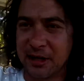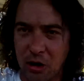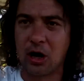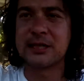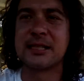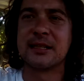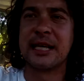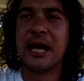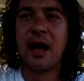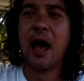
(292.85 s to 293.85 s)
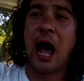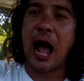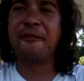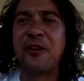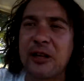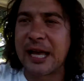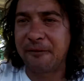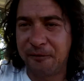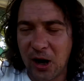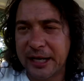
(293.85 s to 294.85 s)
constantly. I feel like
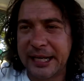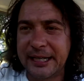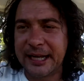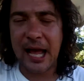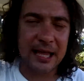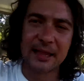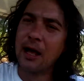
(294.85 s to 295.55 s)
fucking death.